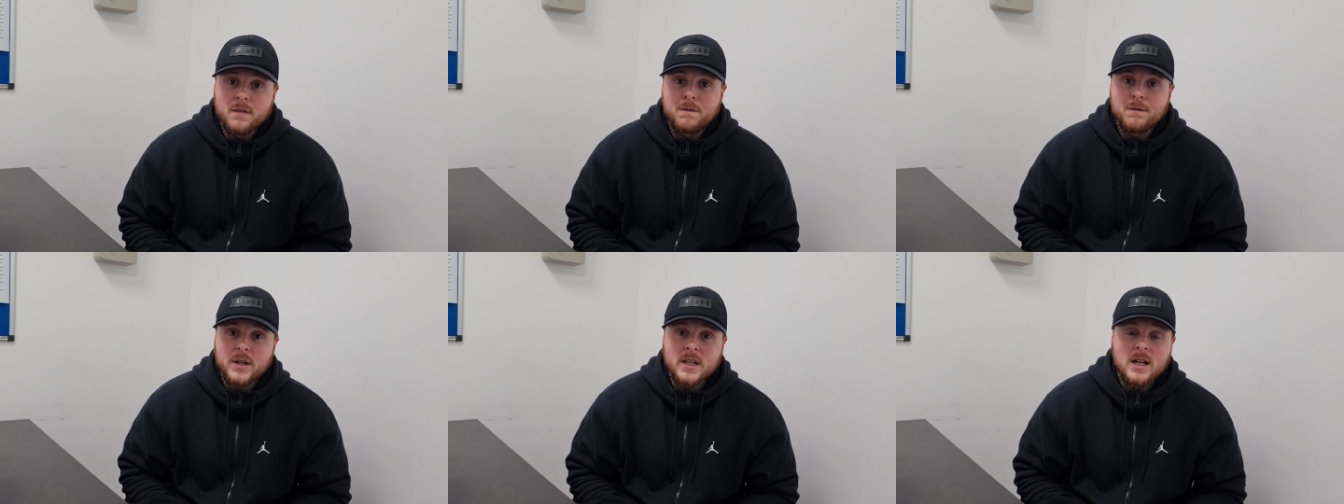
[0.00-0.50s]
what the
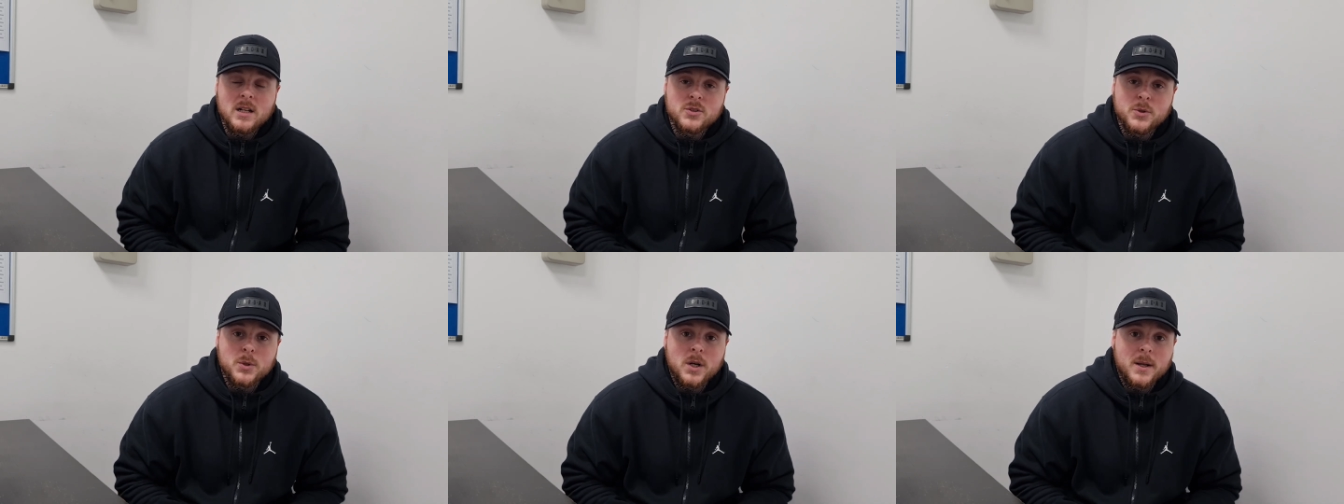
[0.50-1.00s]
freaking hell
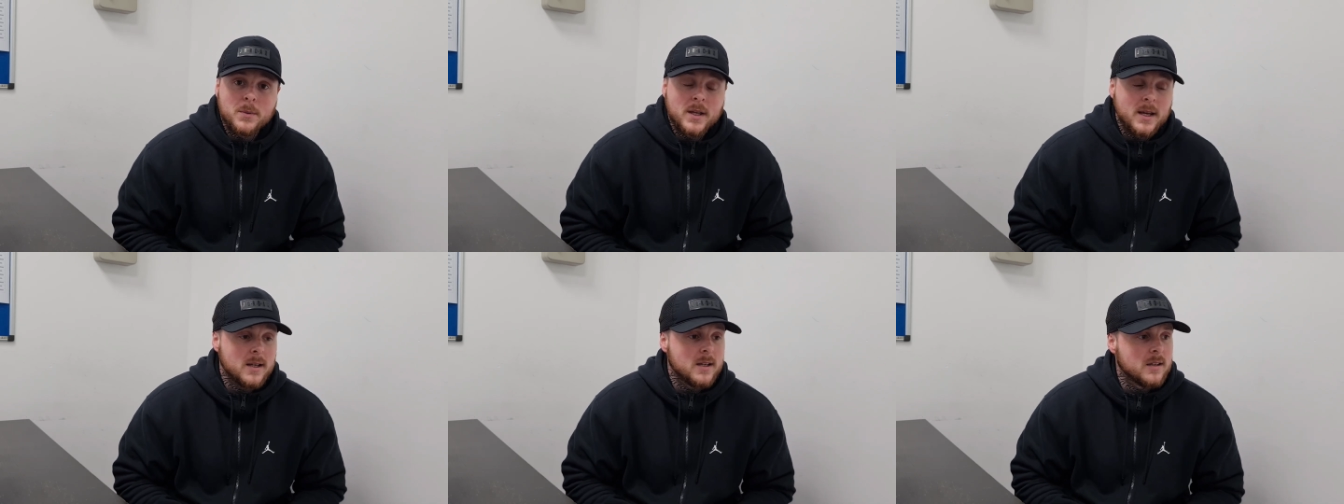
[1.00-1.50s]
is going on
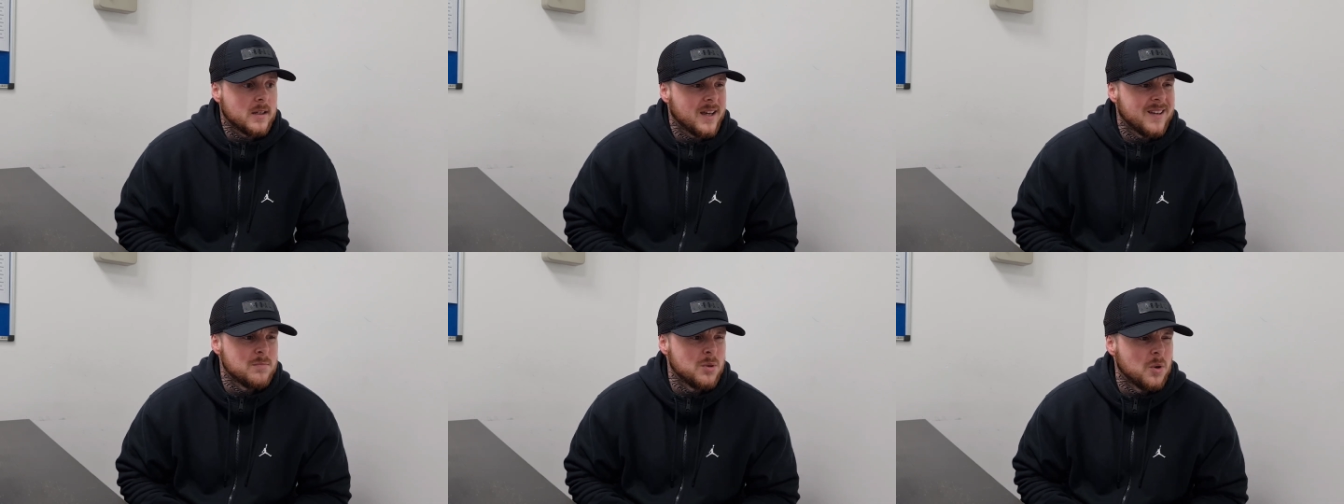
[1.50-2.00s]
out there, okay?